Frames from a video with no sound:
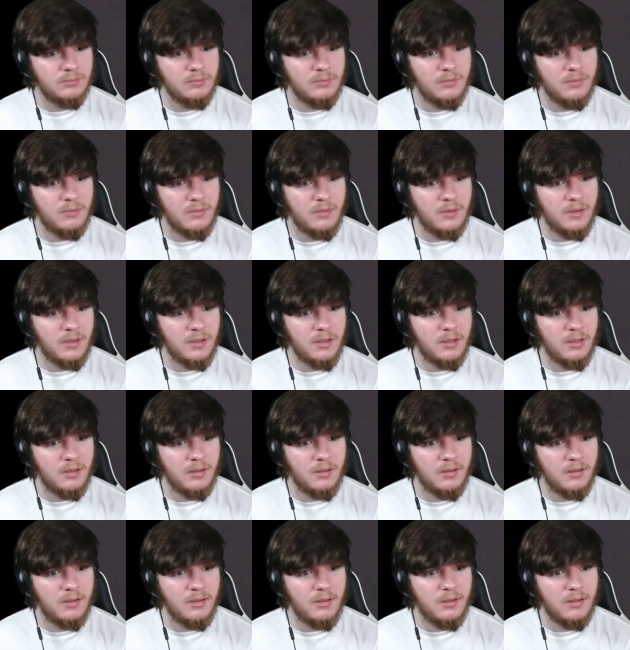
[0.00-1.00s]

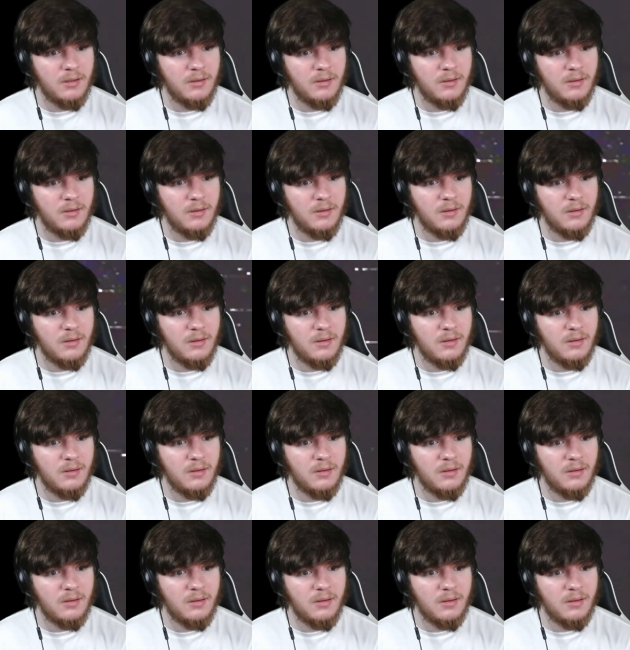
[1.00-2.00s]

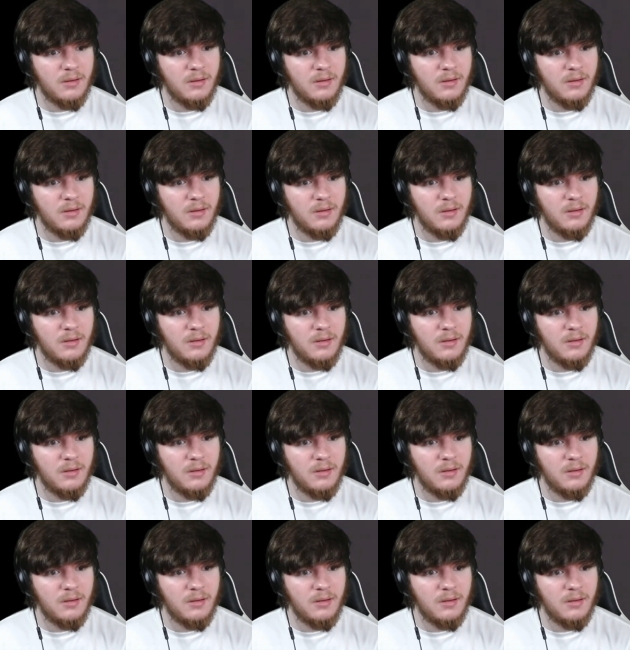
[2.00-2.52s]
[no speech]